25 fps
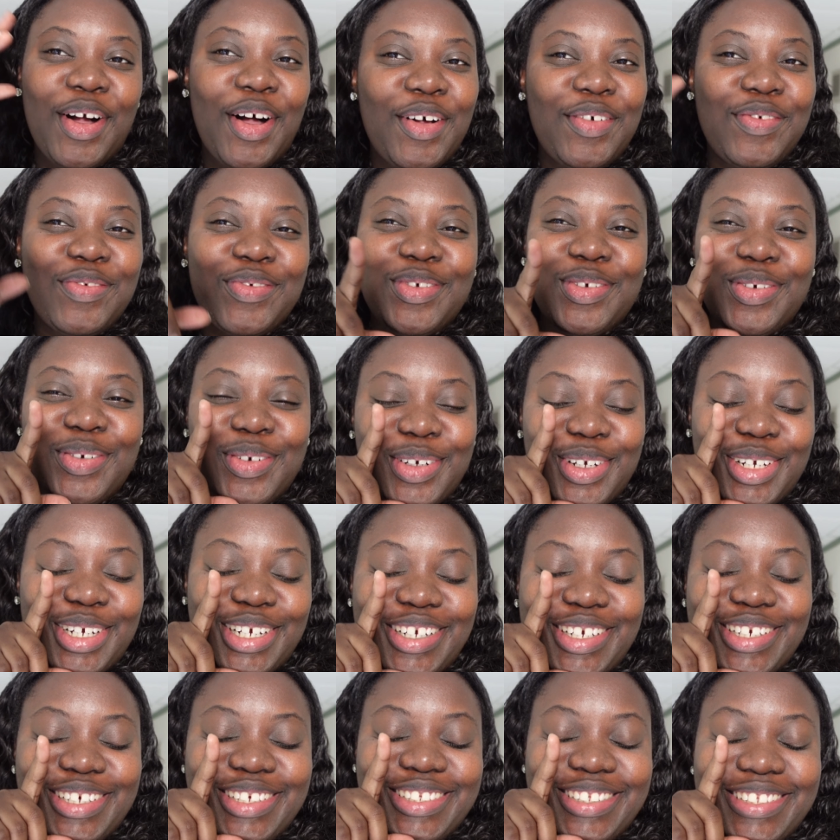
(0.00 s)
of
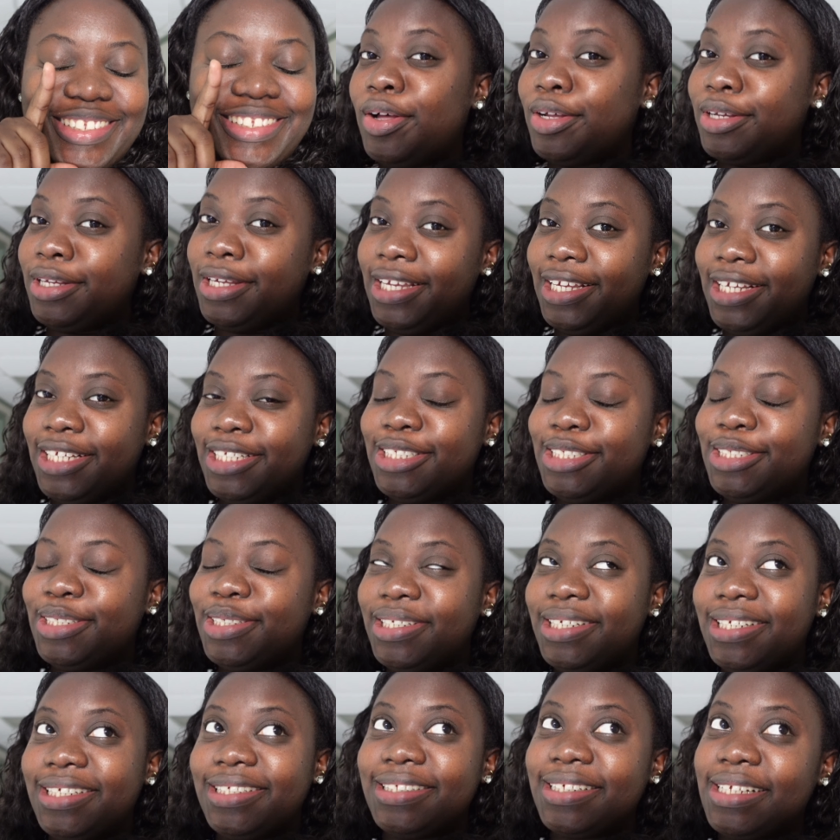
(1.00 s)
course. Okay, so
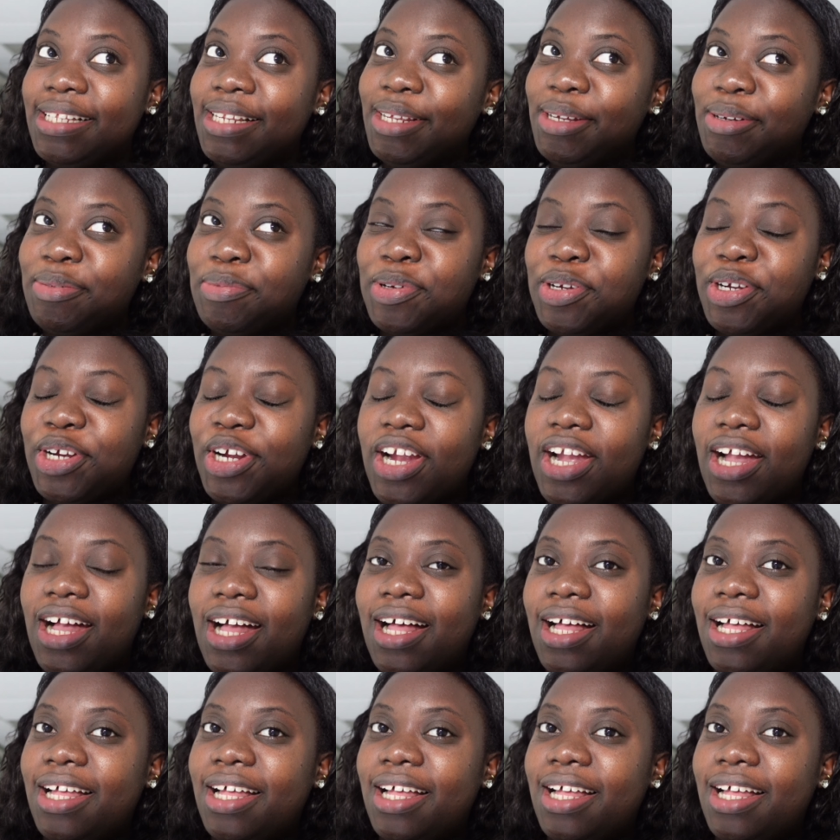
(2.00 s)
disclaimer,